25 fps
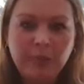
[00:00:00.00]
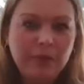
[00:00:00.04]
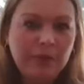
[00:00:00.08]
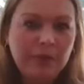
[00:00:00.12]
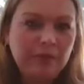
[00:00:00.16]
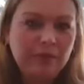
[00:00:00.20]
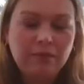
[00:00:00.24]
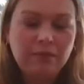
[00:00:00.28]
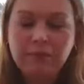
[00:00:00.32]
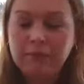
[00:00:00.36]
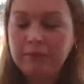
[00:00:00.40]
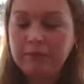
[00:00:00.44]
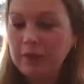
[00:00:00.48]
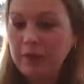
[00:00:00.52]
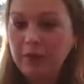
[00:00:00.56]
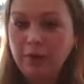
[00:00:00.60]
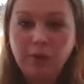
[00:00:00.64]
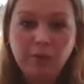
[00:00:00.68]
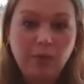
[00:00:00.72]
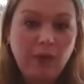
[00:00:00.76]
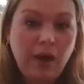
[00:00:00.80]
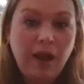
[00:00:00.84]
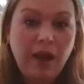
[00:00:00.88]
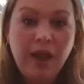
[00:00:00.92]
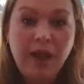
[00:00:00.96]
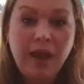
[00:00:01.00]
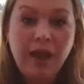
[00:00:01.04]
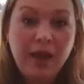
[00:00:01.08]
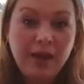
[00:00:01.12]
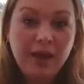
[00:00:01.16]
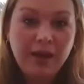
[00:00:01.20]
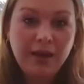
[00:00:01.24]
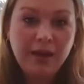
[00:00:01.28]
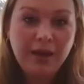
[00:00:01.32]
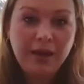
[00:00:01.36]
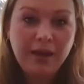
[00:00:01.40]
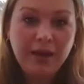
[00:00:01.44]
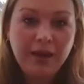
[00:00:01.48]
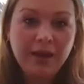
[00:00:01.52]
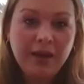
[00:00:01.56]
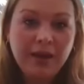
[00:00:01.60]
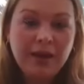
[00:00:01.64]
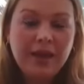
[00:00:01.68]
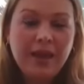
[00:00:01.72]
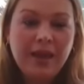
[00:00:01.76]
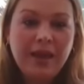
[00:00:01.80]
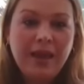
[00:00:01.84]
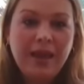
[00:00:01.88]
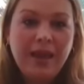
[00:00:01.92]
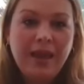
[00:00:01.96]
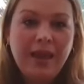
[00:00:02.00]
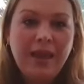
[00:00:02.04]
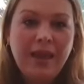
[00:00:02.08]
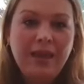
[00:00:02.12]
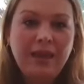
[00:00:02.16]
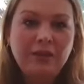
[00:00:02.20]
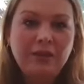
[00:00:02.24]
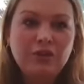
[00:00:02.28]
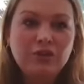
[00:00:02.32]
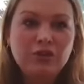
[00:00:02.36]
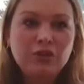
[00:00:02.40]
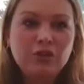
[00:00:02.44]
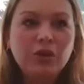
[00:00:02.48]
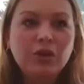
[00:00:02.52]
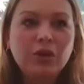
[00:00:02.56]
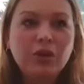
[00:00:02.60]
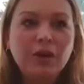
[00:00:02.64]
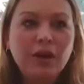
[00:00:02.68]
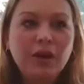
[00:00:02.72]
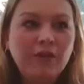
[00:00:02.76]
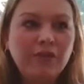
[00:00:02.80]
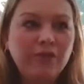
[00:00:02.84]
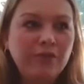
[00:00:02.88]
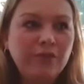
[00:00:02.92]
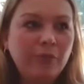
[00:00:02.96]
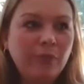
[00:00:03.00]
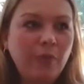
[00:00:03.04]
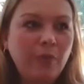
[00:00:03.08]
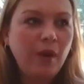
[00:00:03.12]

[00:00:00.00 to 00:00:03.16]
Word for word: And, you know, I hadn't and sure enough,